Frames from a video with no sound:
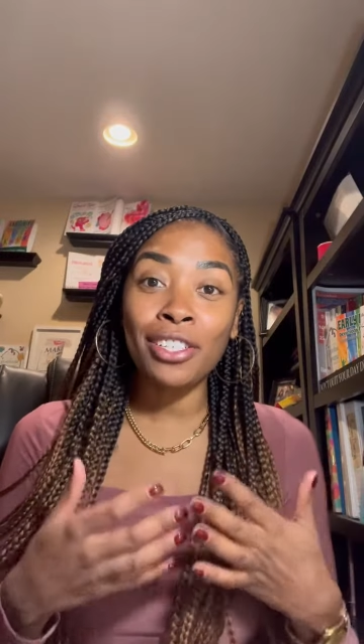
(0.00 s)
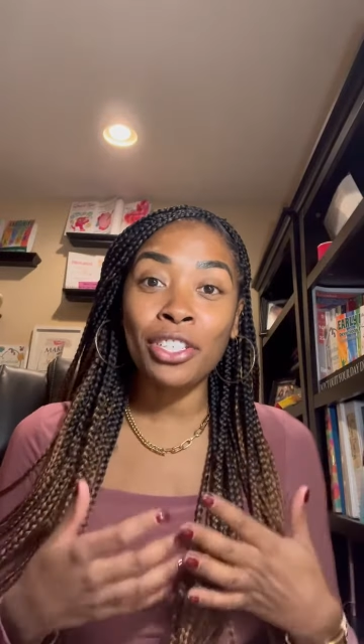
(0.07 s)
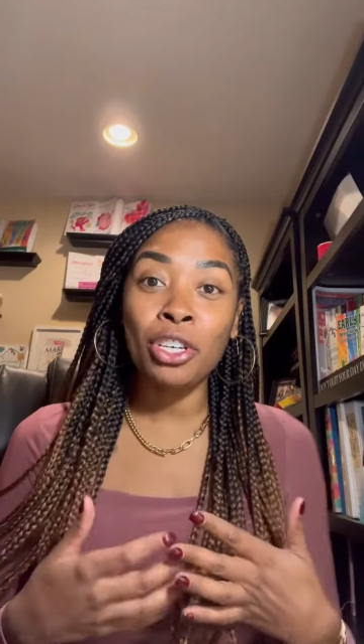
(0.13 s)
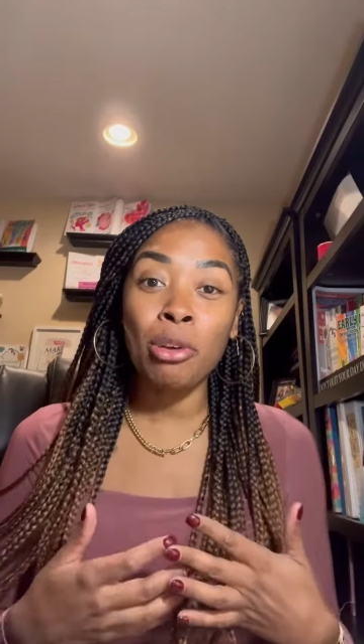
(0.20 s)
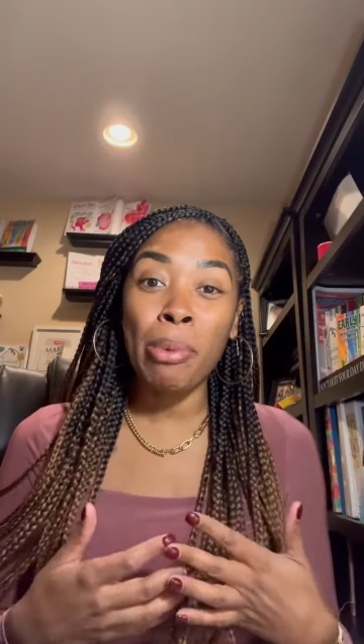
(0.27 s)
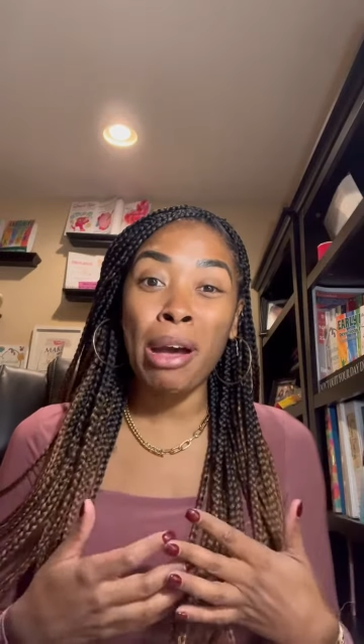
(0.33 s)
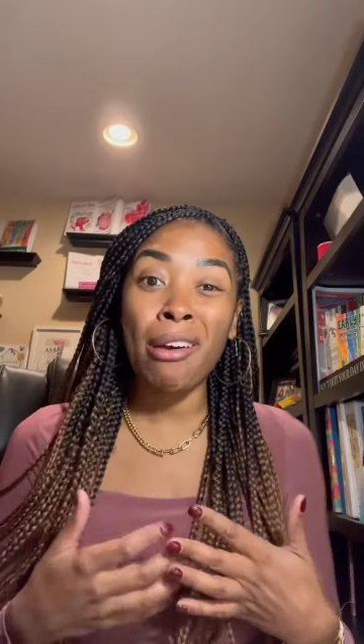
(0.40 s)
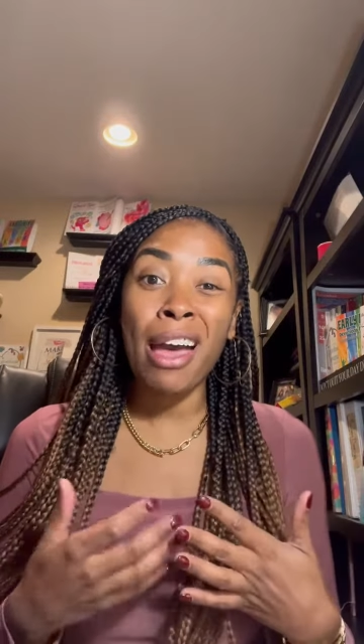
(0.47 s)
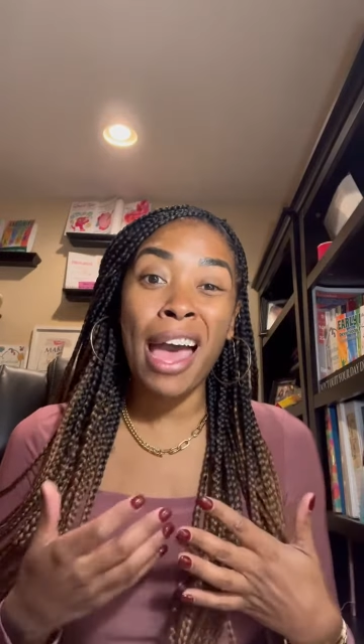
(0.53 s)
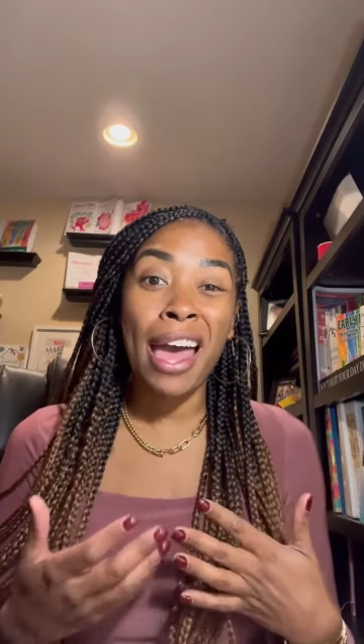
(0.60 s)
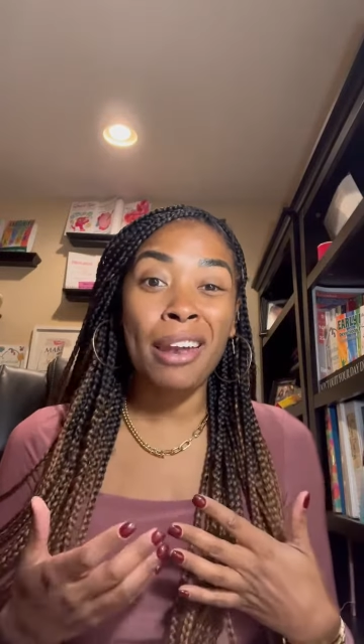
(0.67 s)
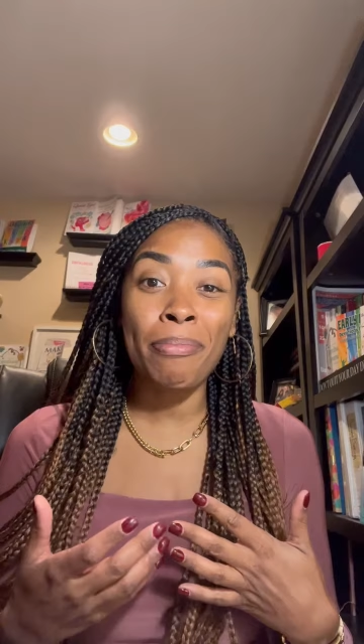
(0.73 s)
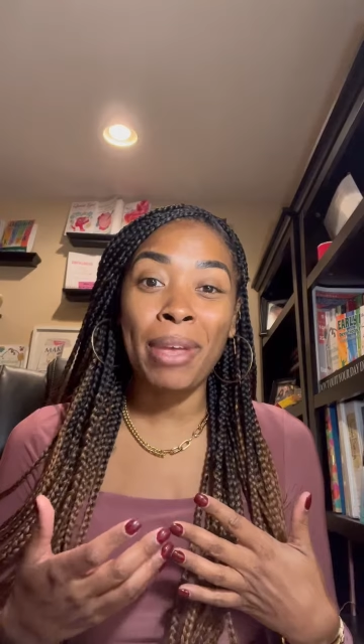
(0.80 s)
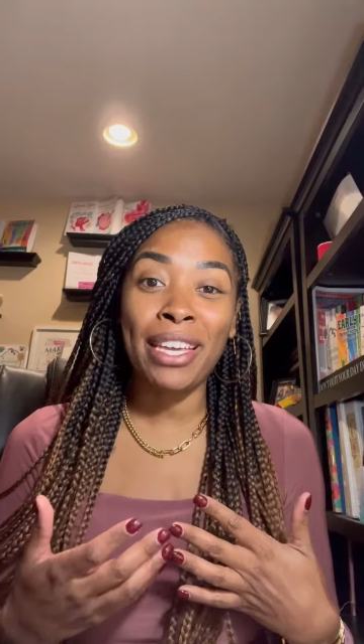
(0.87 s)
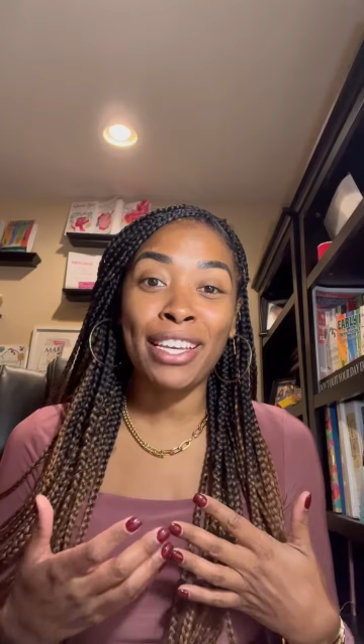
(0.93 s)
to you about how
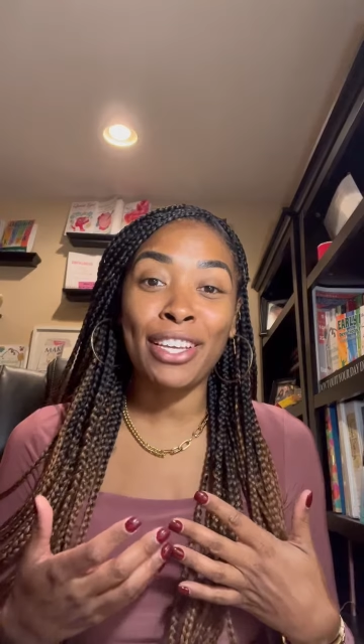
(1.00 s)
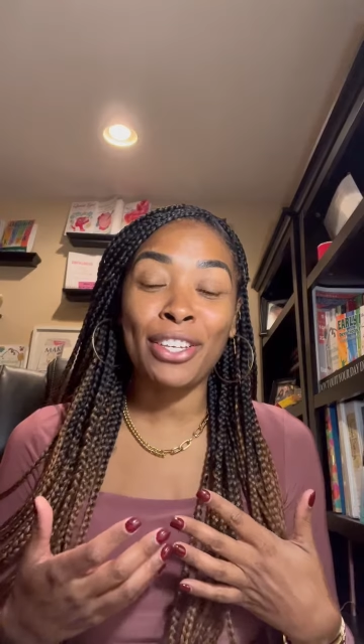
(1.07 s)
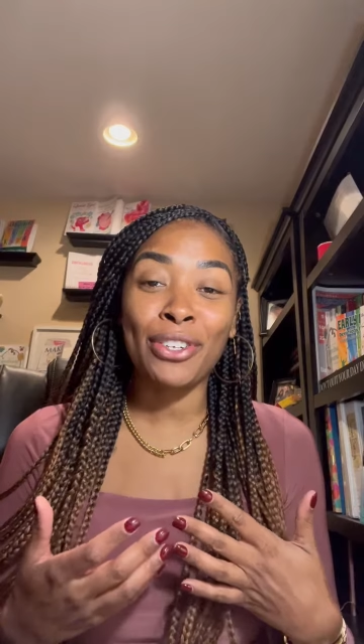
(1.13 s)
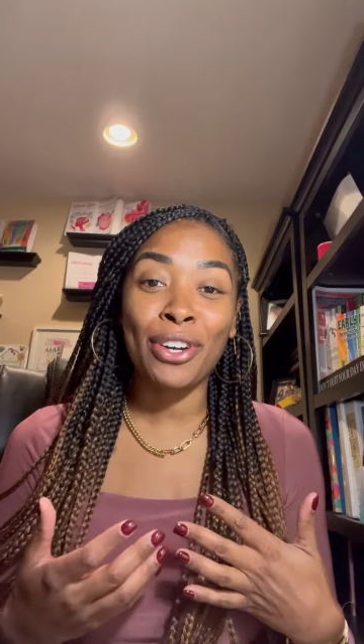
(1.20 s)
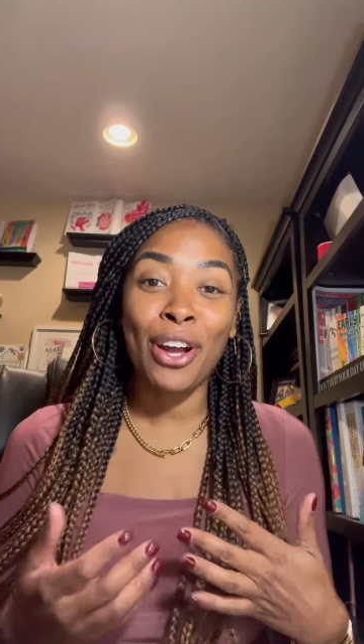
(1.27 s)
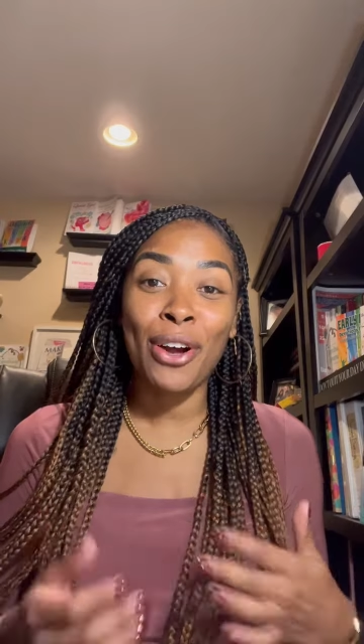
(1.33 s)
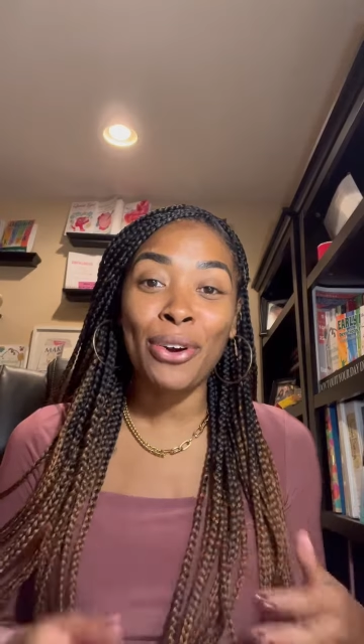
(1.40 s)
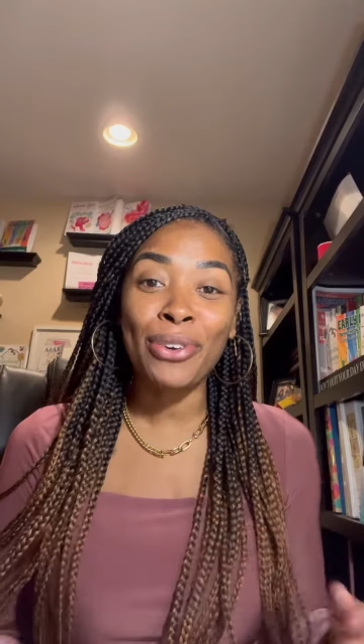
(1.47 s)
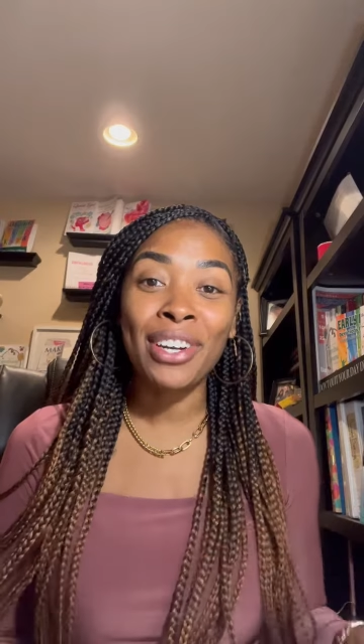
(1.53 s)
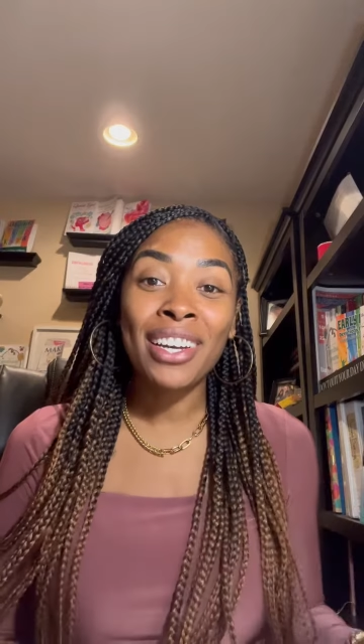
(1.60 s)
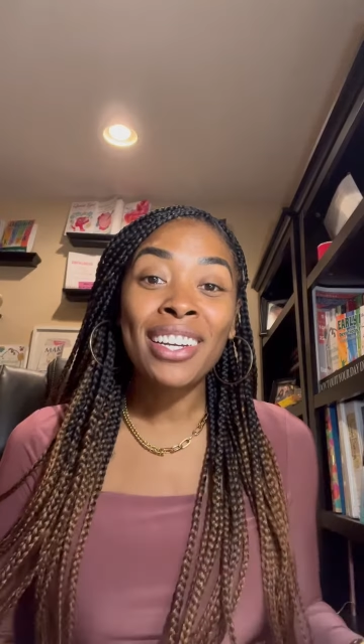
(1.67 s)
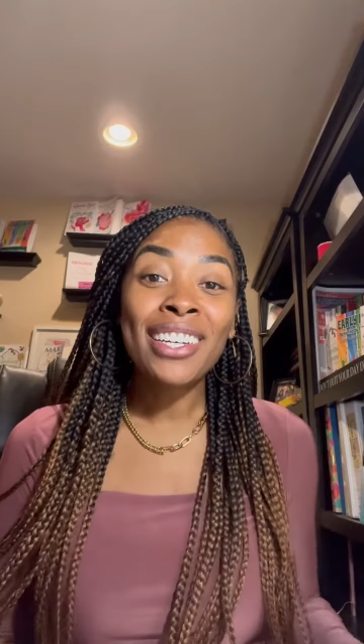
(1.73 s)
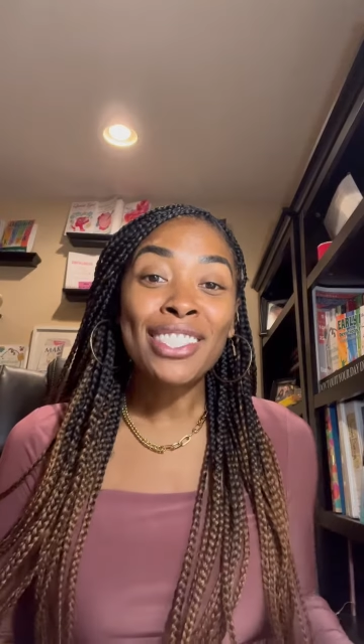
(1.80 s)
to make it your own.